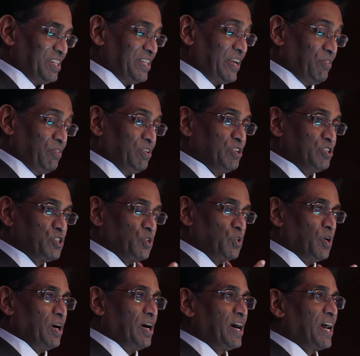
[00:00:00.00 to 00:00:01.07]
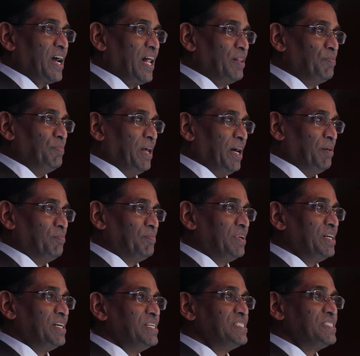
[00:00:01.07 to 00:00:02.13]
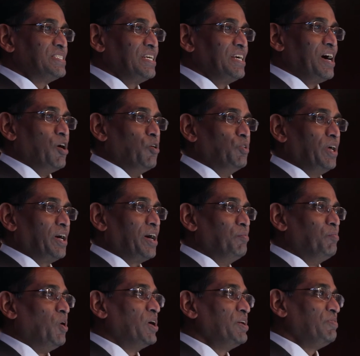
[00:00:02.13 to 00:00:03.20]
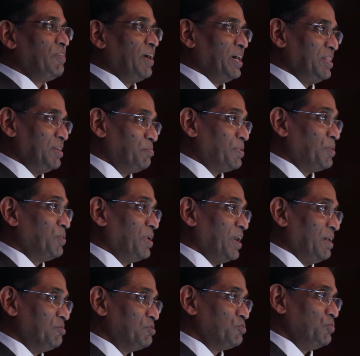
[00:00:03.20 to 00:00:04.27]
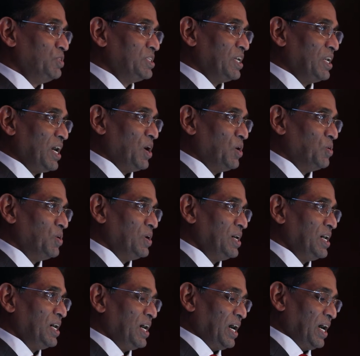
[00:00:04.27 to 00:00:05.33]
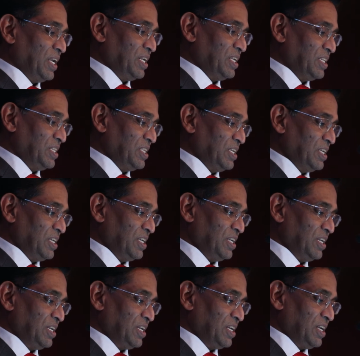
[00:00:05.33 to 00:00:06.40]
that will also help them see how they can modify the programs which are now under the